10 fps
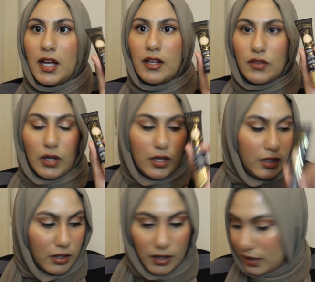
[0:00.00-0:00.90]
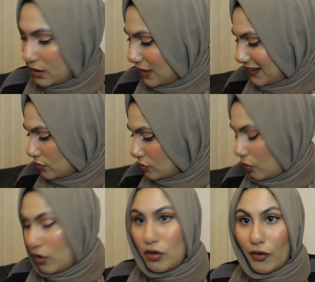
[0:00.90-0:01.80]
So I like that
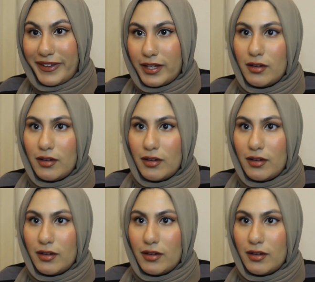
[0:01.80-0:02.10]
a lot.